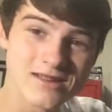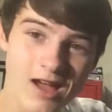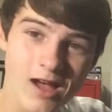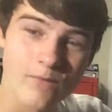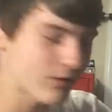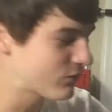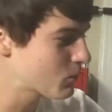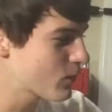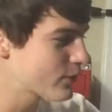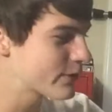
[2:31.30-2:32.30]
If
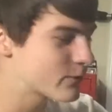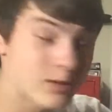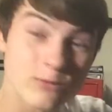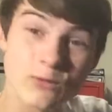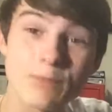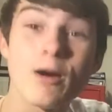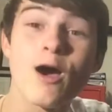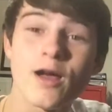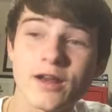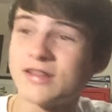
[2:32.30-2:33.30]
you're wondering what I'm
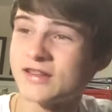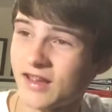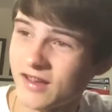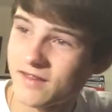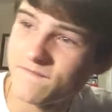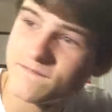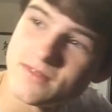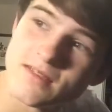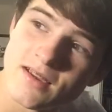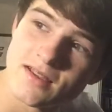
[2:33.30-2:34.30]
on, it's
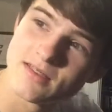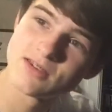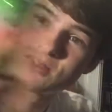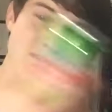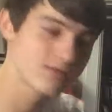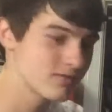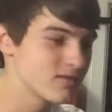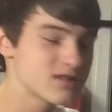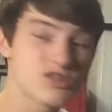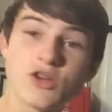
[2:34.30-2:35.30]

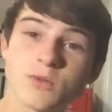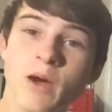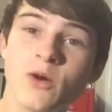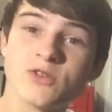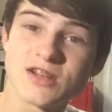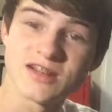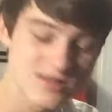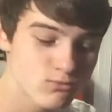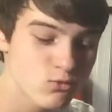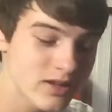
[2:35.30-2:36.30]
this shield potion.
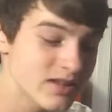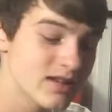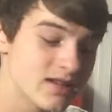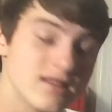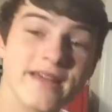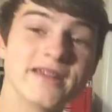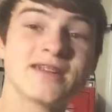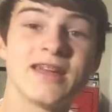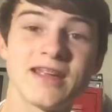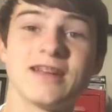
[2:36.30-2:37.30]
It's really like
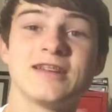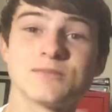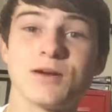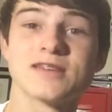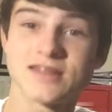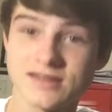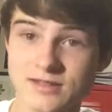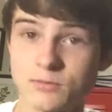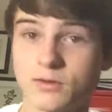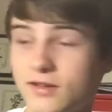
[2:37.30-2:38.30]
kicking into my
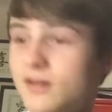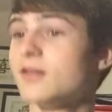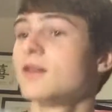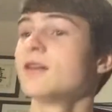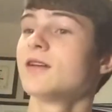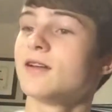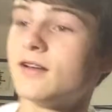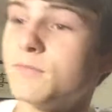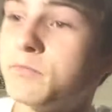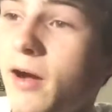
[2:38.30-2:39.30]
system.
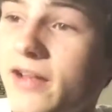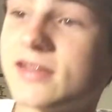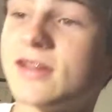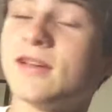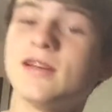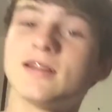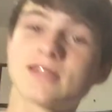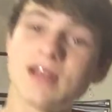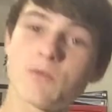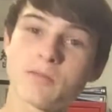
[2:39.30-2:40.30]
But
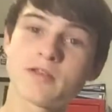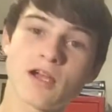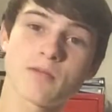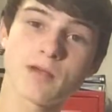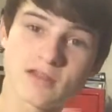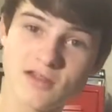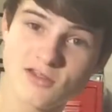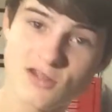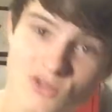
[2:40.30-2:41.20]
today we're gonna be talking about Dungeons